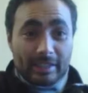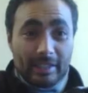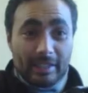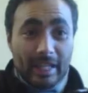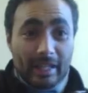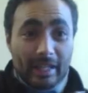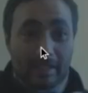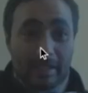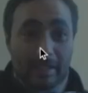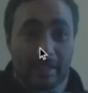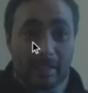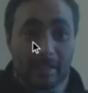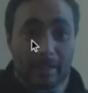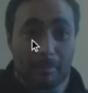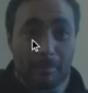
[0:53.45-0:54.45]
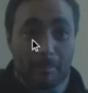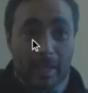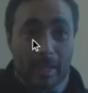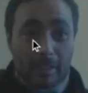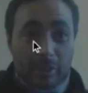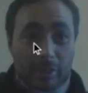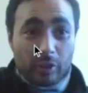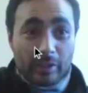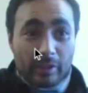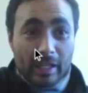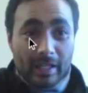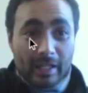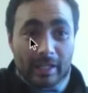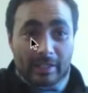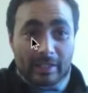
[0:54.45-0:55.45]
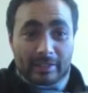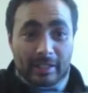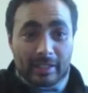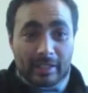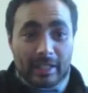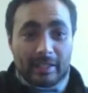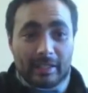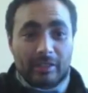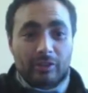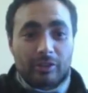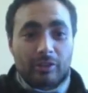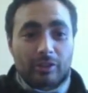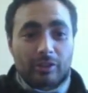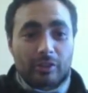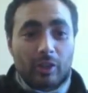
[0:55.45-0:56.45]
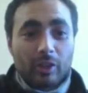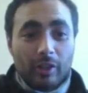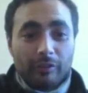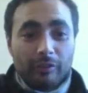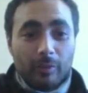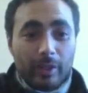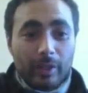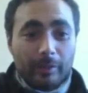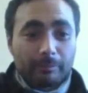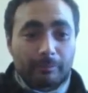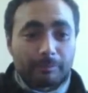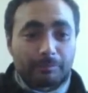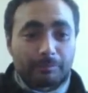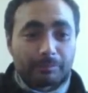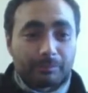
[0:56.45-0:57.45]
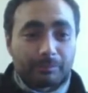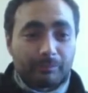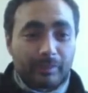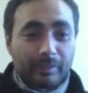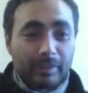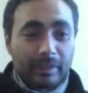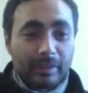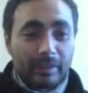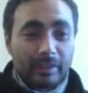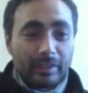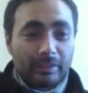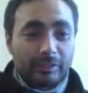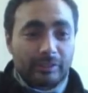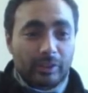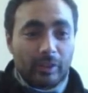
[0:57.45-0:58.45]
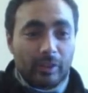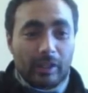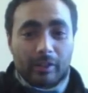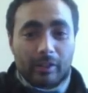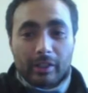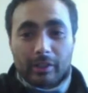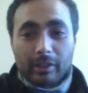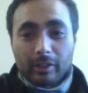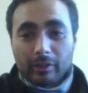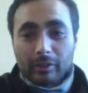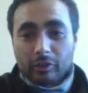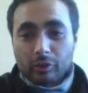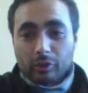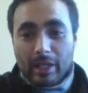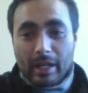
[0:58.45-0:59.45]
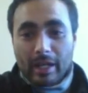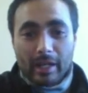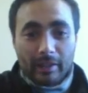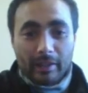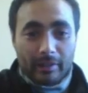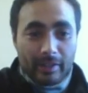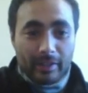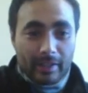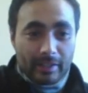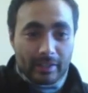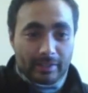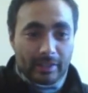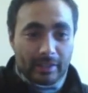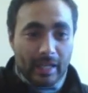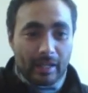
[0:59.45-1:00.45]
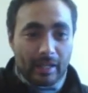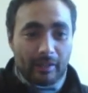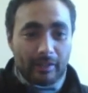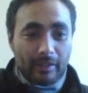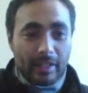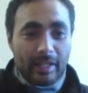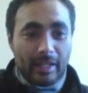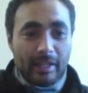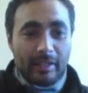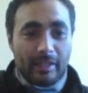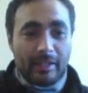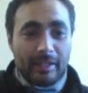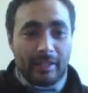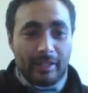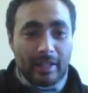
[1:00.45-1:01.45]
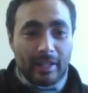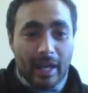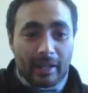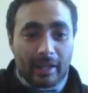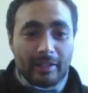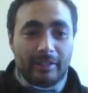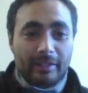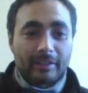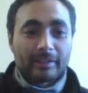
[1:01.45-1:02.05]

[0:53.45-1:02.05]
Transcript: connected, make sure that it is connected to the software. So I'm gonna drag this and I'm gonna hit connect